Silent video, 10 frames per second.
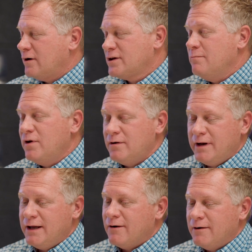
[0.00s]

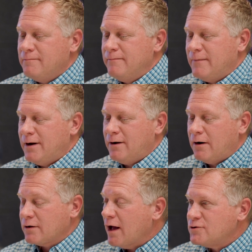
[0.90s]
community,
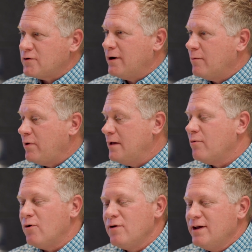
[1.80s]
our country, our
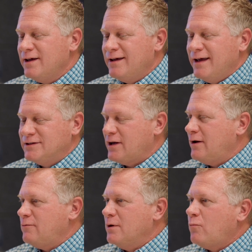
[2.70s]
people, is
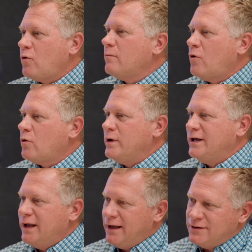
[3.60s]
that the more and more we
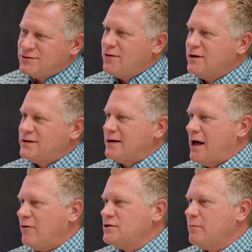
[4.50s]
get into the
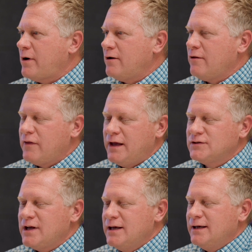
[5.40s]
technology part of
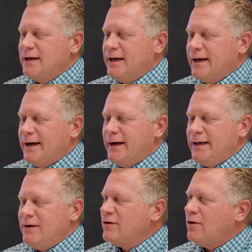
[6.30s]
things,
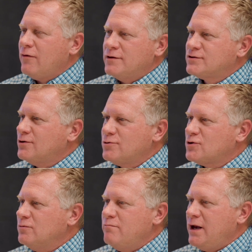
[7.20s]
even all the
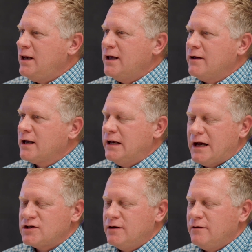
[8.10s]
social media
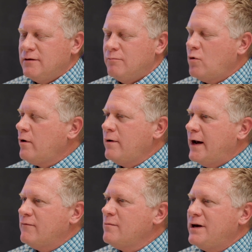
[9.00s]
connection, the
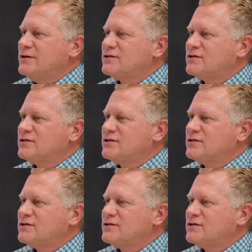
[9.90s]
more everybody is